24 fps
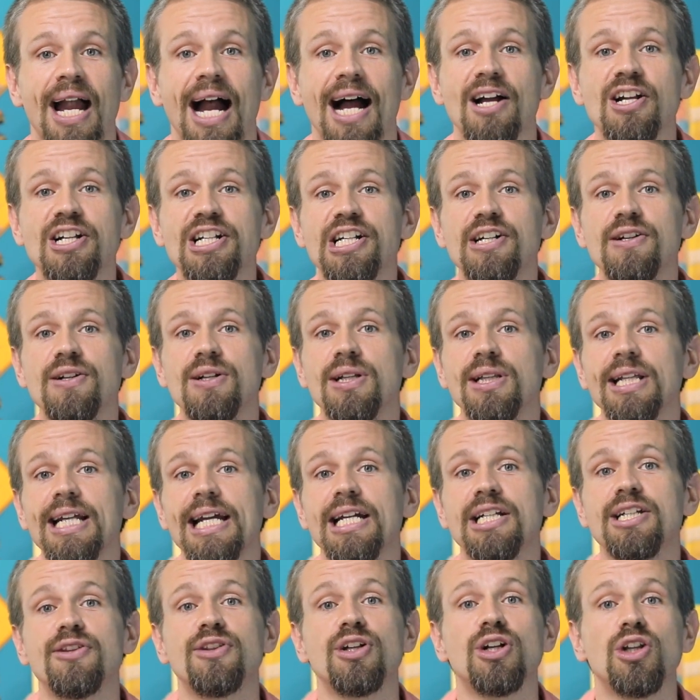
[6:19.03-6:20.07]
I'll share a
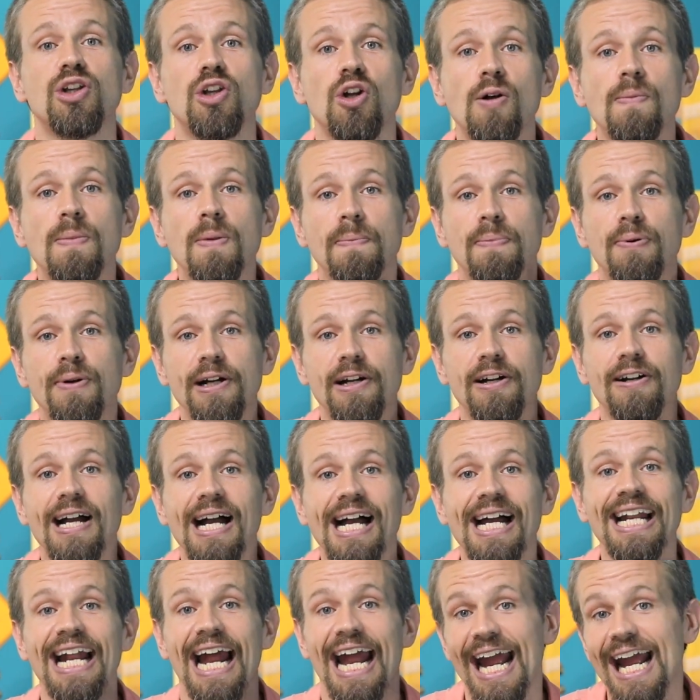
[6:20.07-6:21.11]
link to the Global Prayer
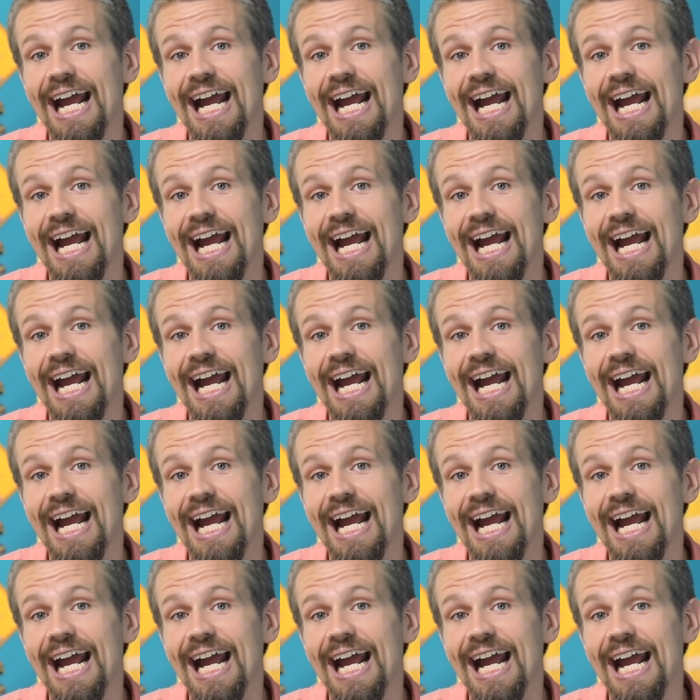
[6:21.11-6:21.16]
Guide